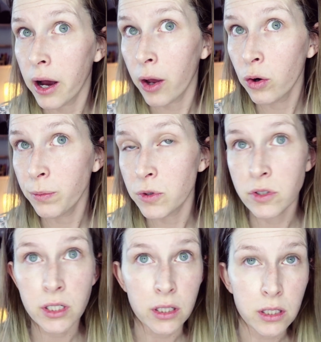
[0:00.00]
I hope you
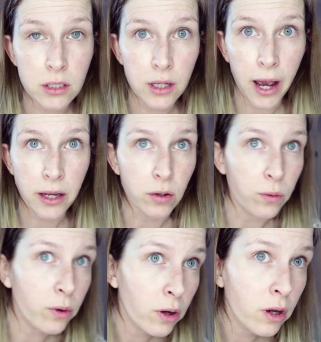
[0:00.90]
see this, I
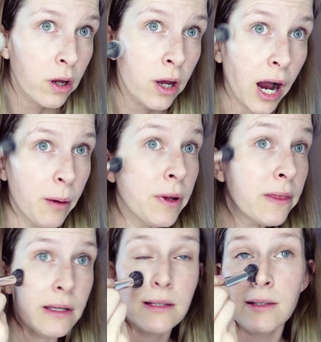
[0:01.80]
do. I
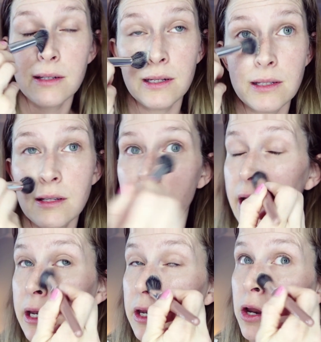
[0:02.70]
mean, this is,
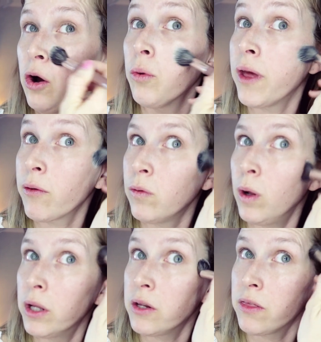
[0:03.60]
I know they're
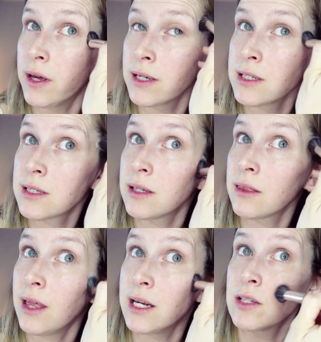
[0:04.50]
quality things,
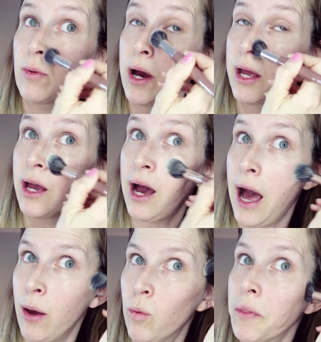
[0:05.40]
that is why
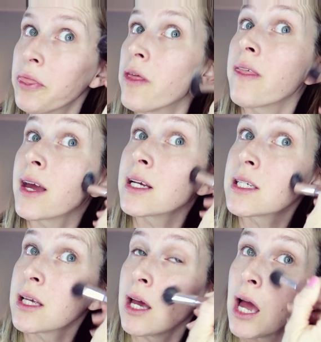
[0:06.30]
I want the
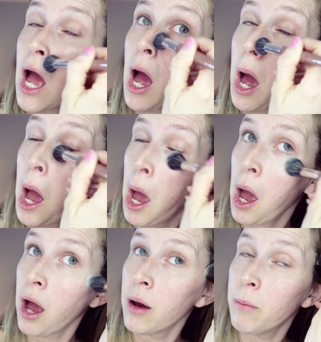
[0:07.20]
things.
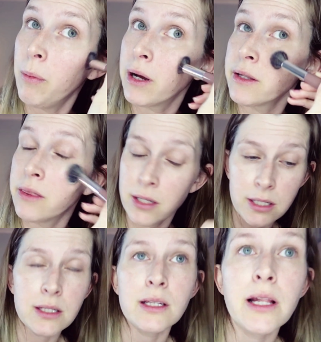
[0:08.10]
But
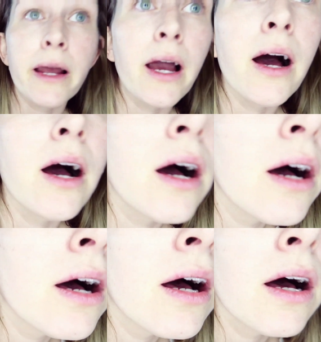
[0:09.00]
this is like,
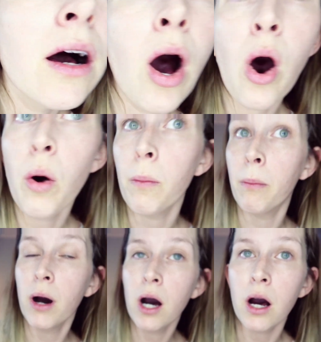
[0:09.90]
oh
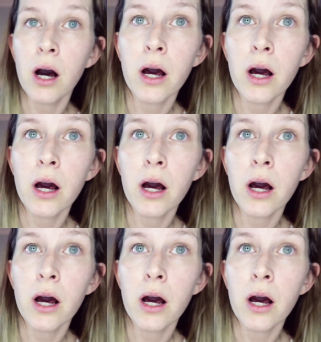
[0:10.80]
my.